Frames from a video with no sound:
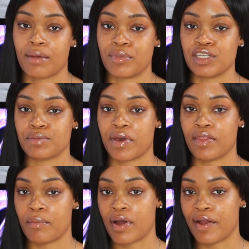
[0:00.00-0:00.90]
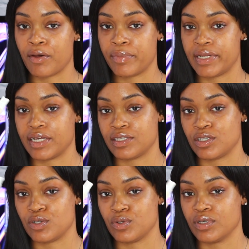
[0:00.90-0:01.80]
I'm going to spray the Mario
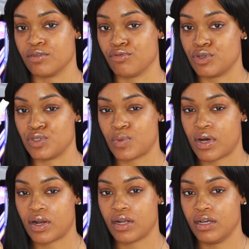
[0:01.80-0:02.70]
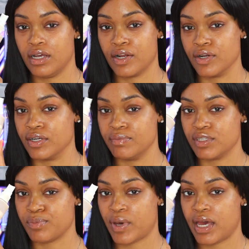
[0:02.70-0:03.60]
Badescu Rose Water and Herb
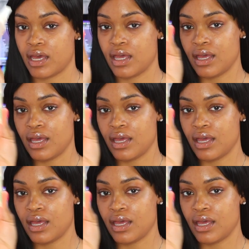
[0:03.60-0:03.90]
Spray.